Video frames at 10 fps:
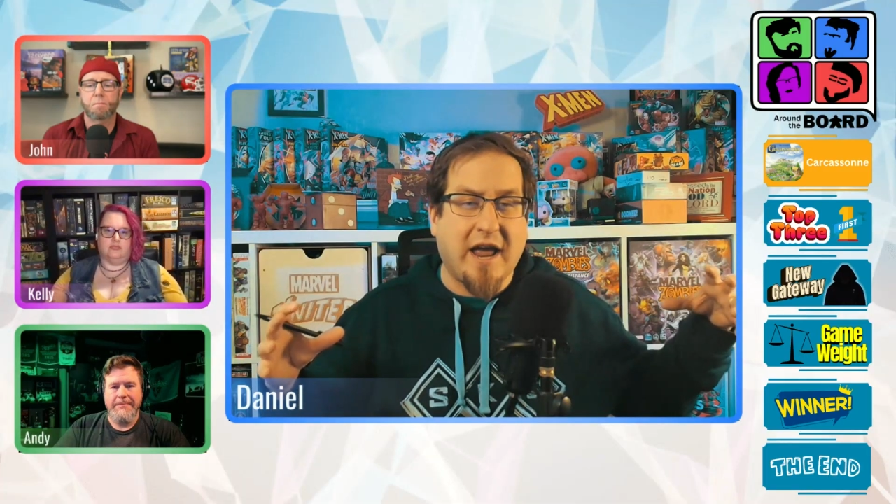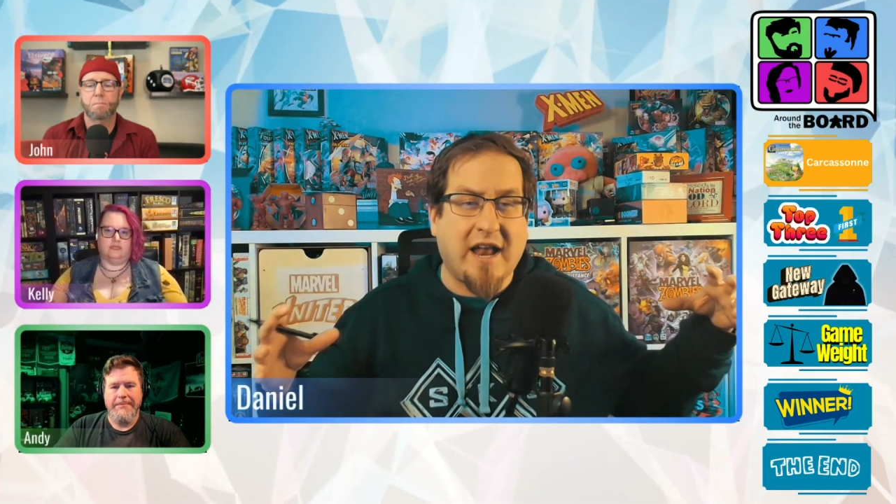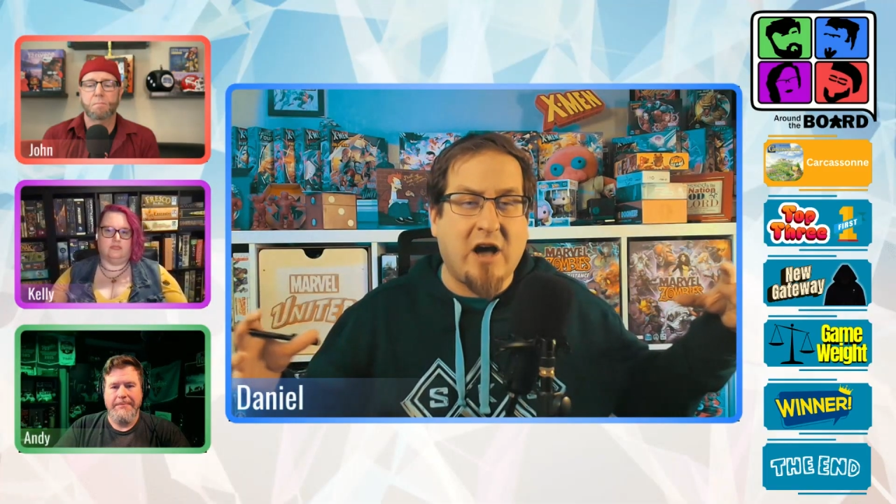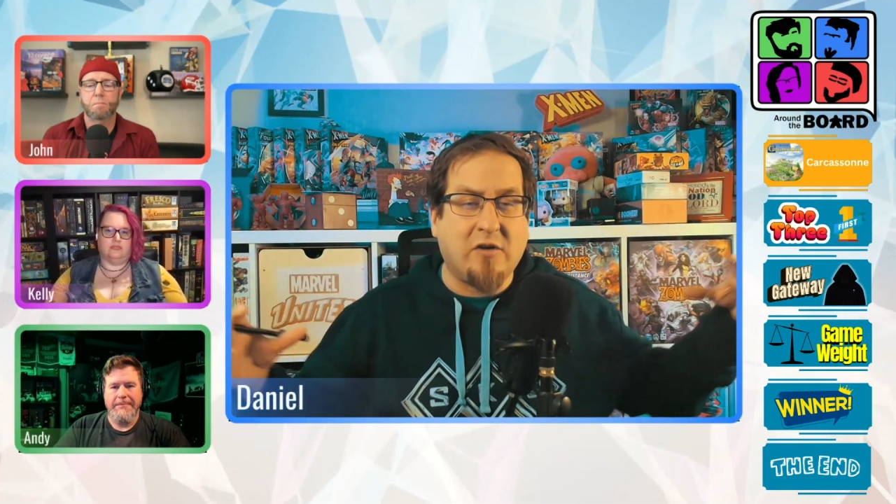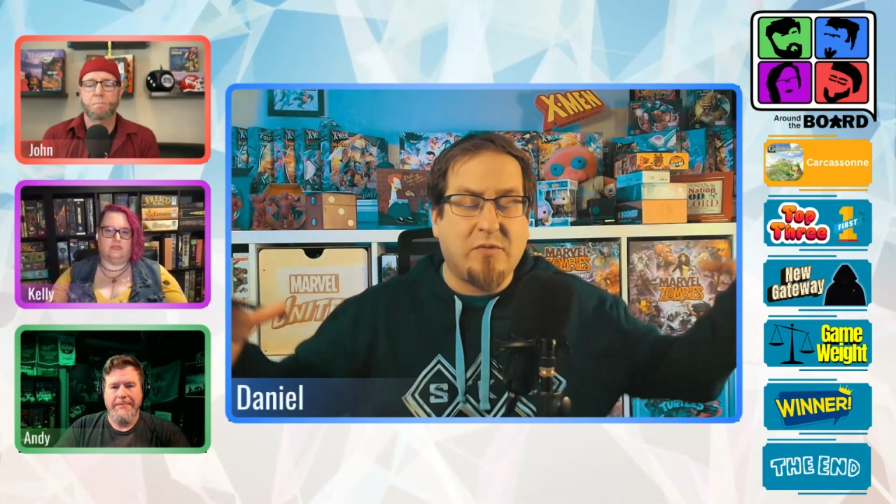and
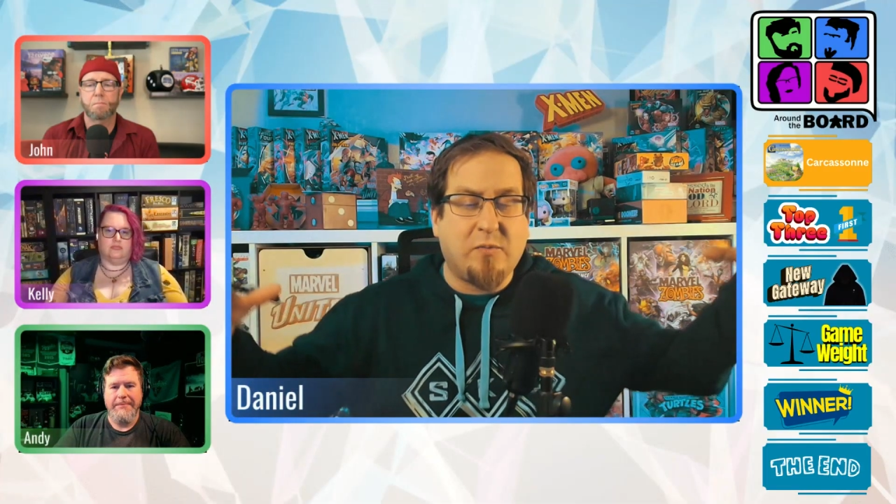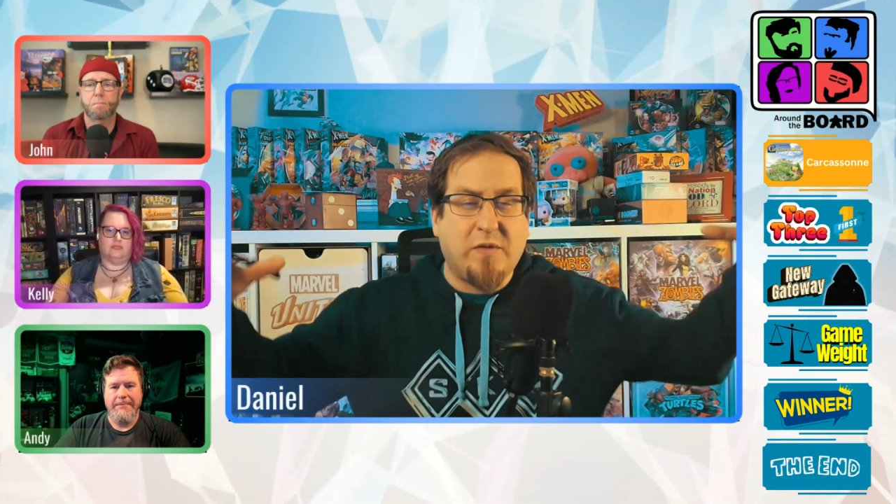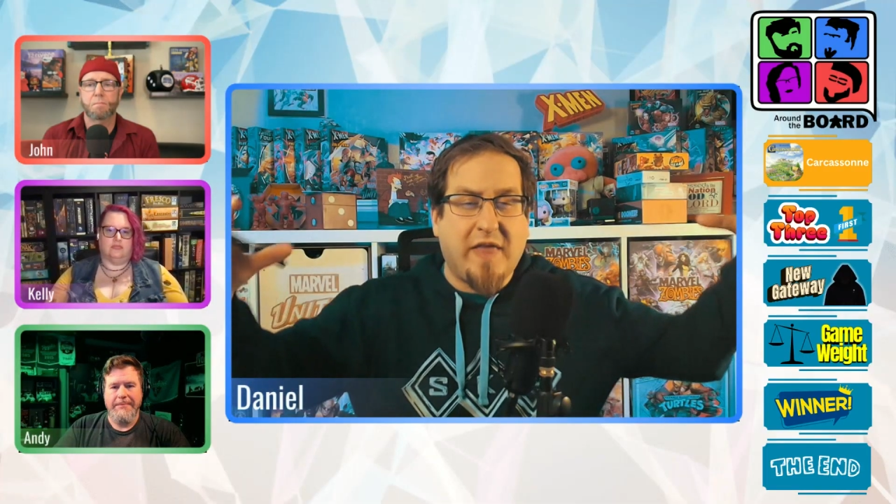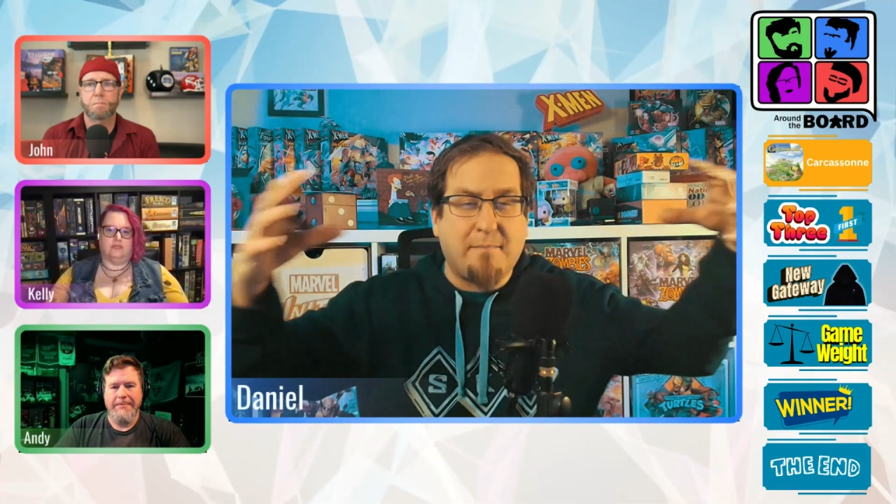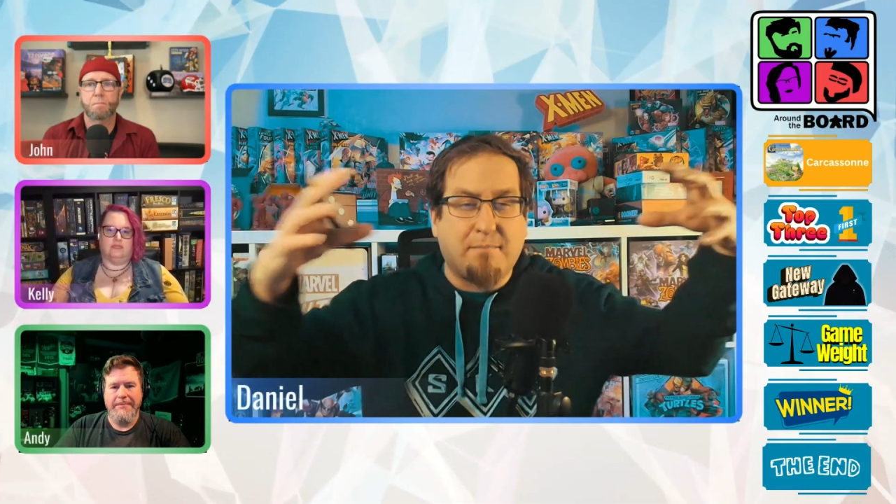how when
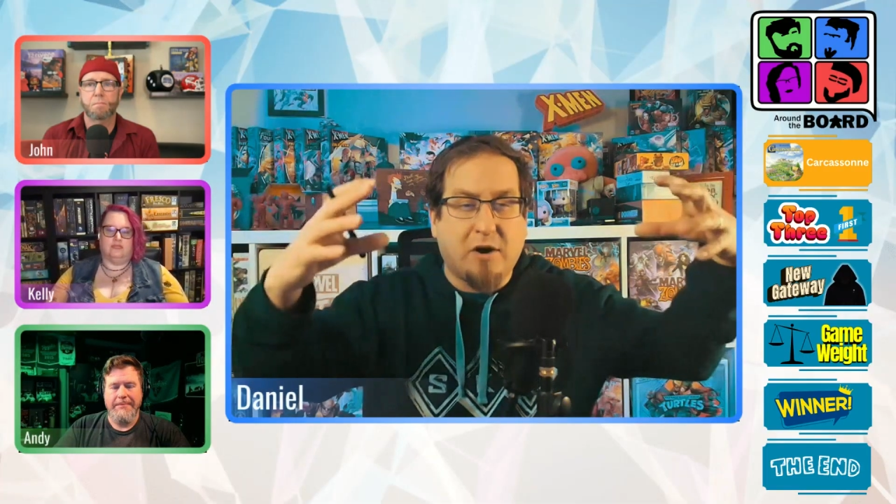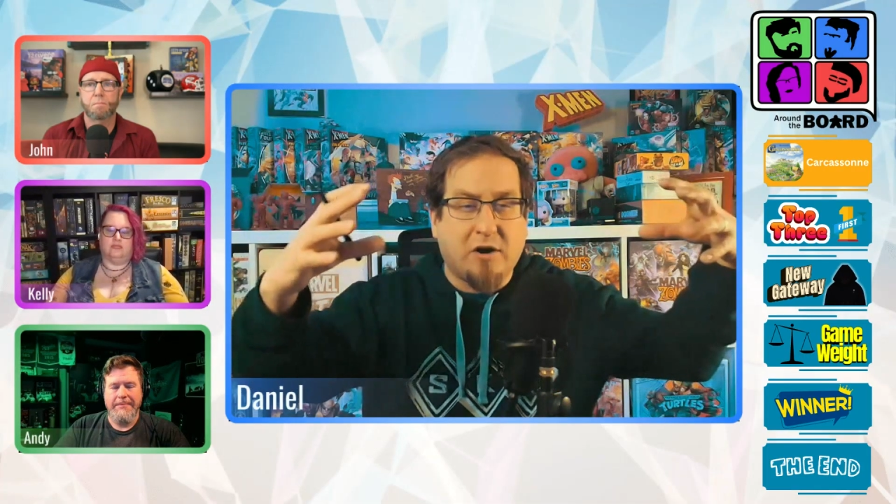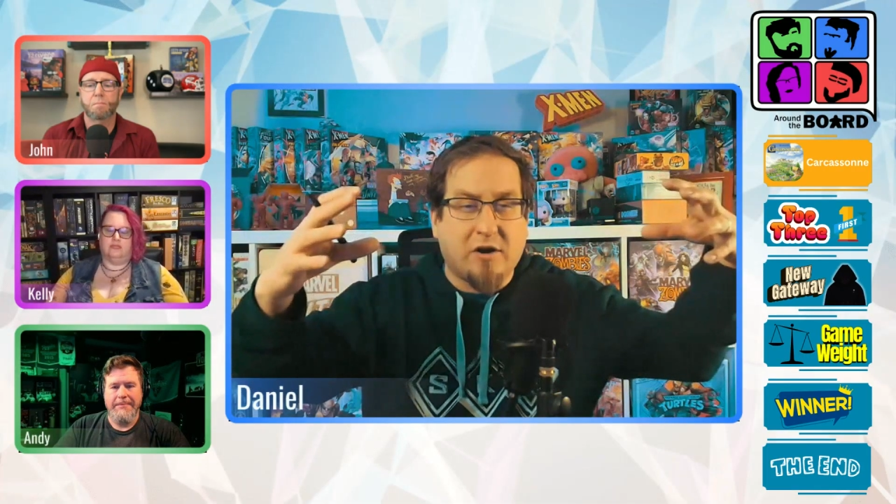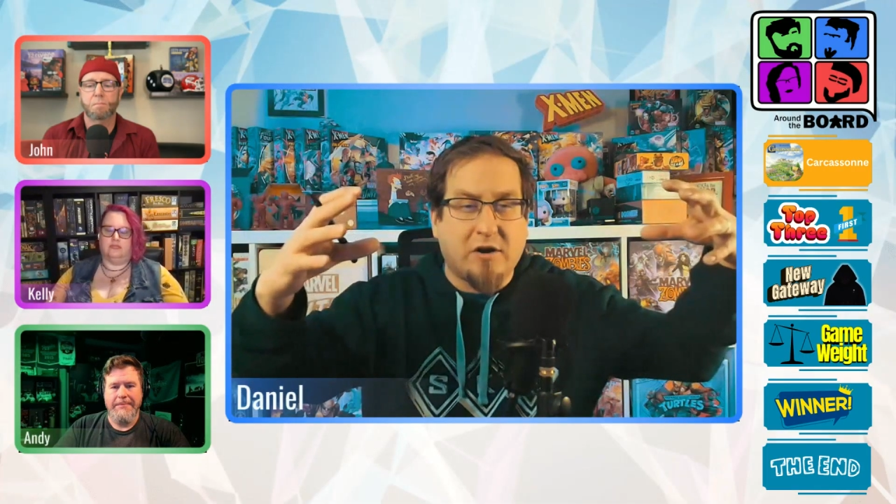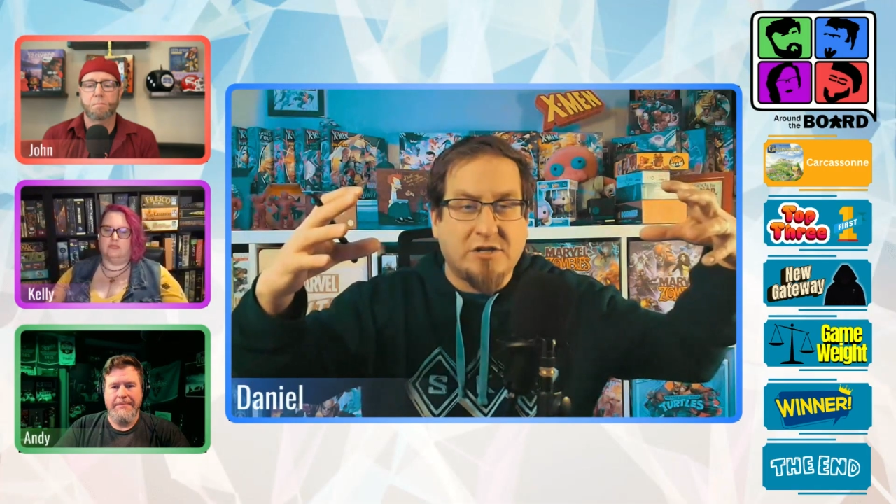they
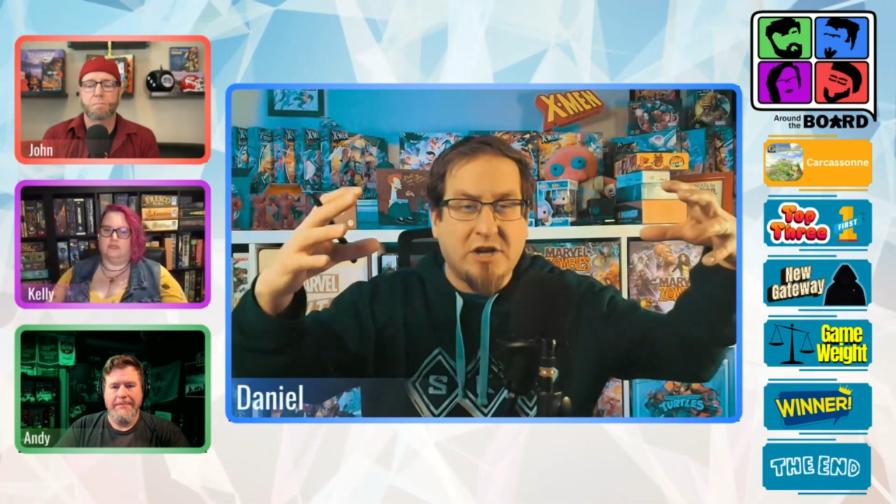merge,